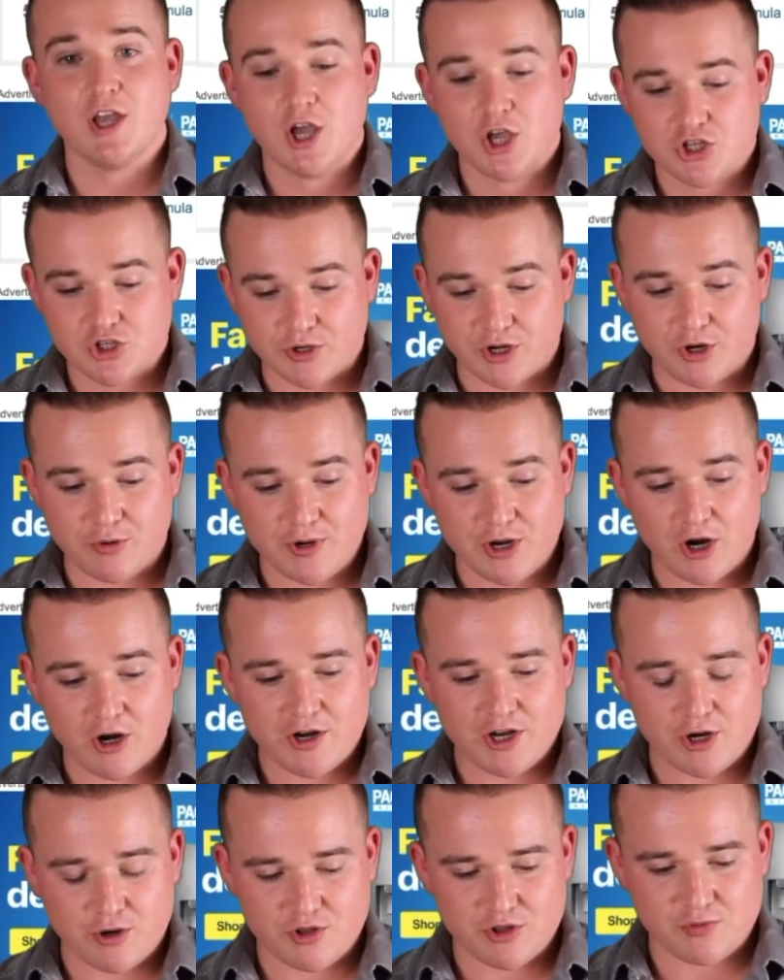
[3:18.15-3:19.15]
So here we are,
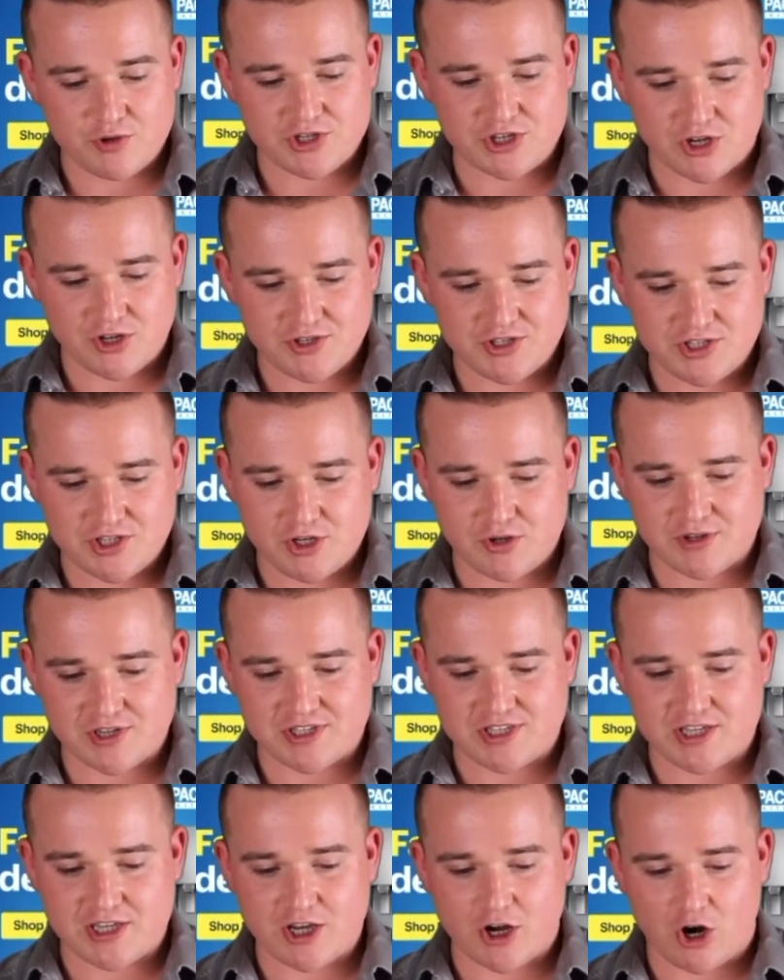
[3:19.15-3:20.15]
here are the results. You can
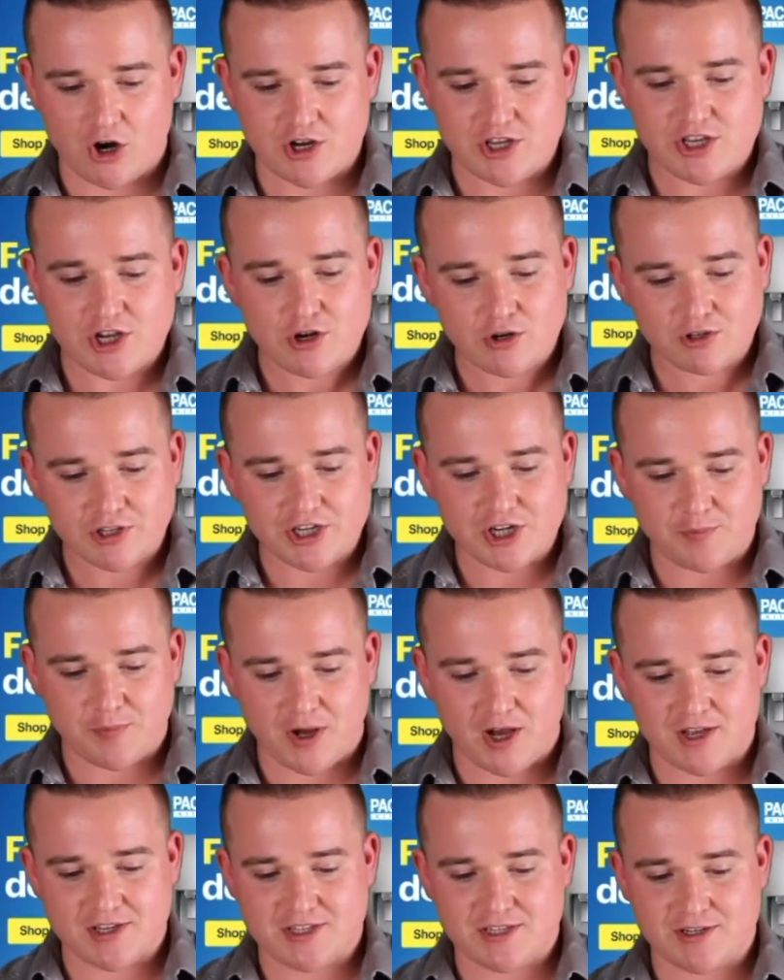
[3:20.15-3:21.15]
see our yearly
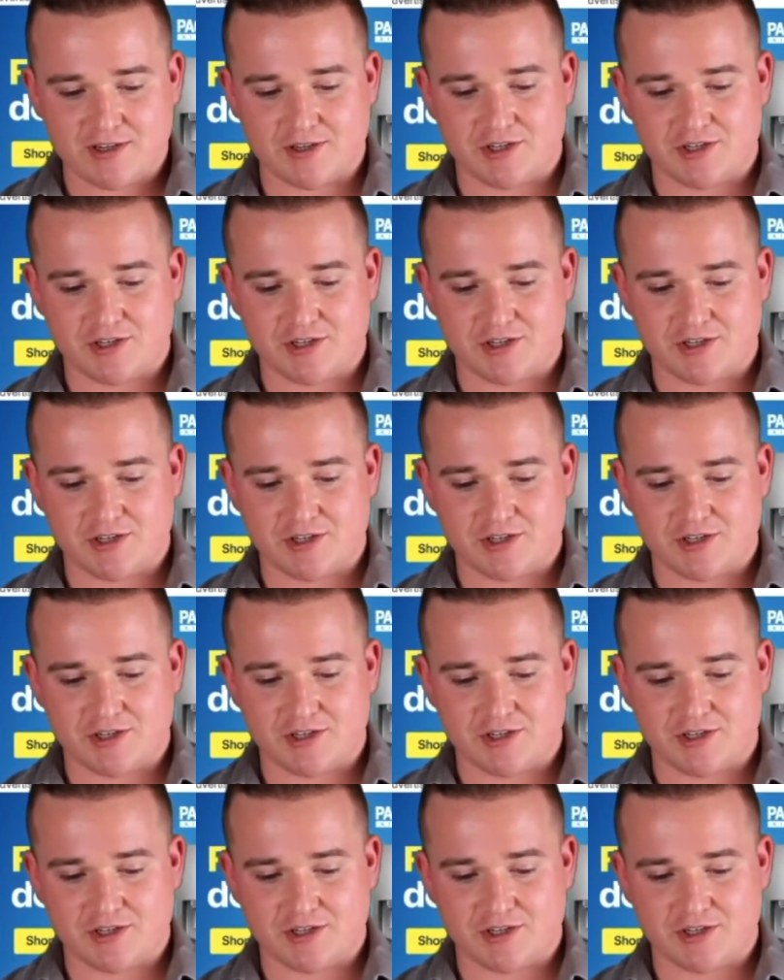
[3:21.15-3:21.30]
deposit